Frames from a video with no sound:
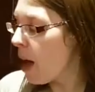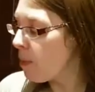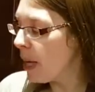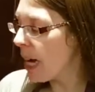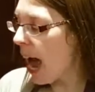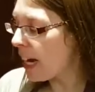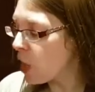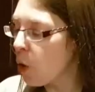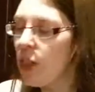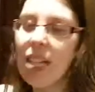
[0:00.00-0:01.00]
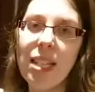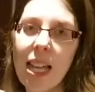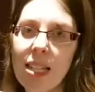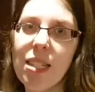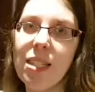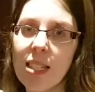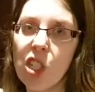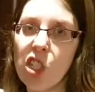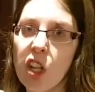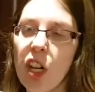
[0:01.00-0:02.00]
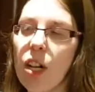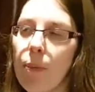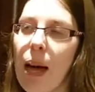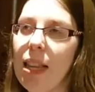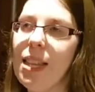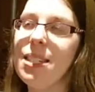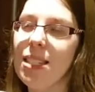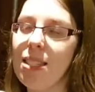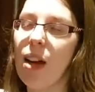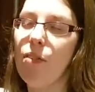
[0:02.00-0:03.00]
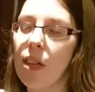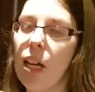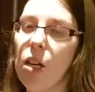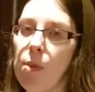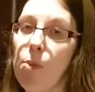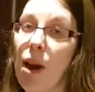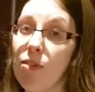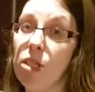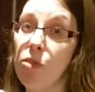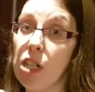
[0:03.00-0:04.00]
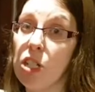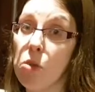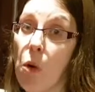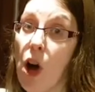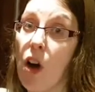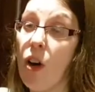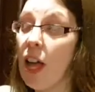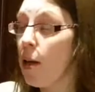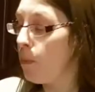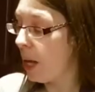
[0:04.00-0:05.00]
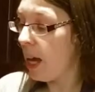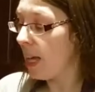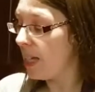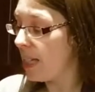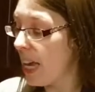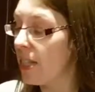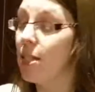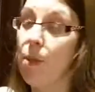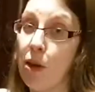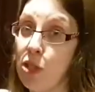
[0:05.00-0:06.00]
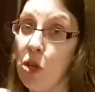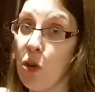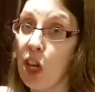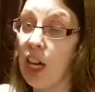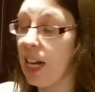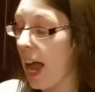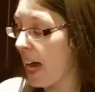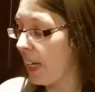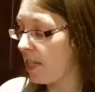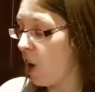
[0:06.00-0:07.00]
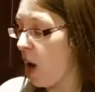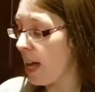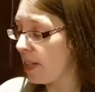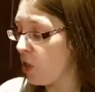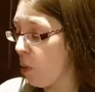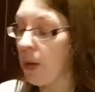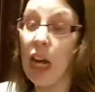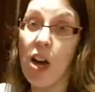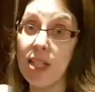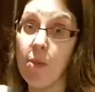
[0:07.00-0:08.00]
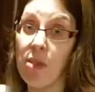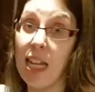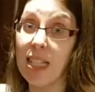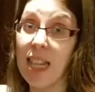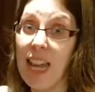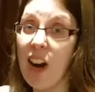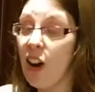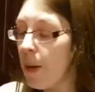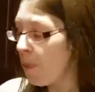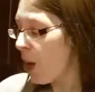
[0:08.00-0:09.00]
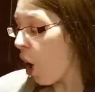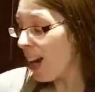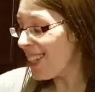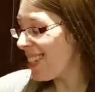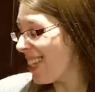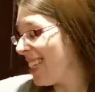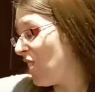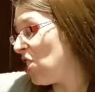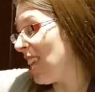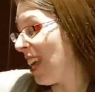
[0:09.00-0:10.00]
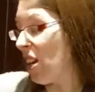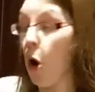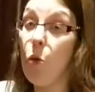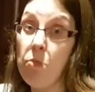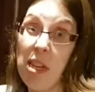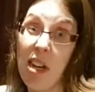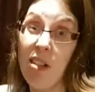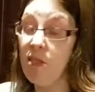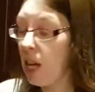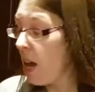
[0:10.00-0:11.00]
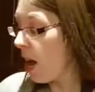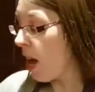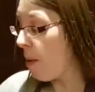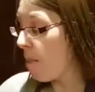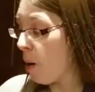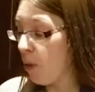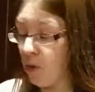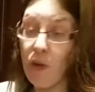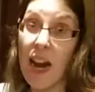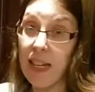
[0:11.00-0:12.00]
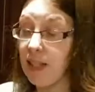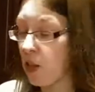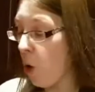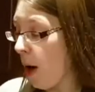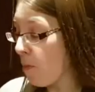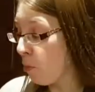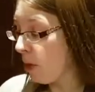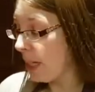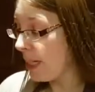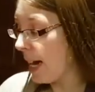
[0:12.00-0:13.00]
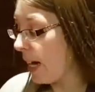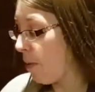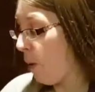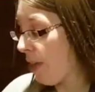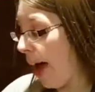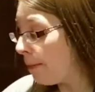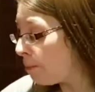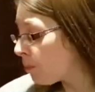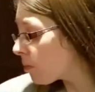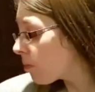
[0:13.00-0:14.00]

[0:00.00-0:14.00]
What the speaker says: I mean, I know they say this is a dessert, but this is definitely going to be breakfast for us tomorrow because it smells so good and it's got so many awesome things in there. Honestly, it's just like an oatmeal, but with rice. So I'm really excited about that.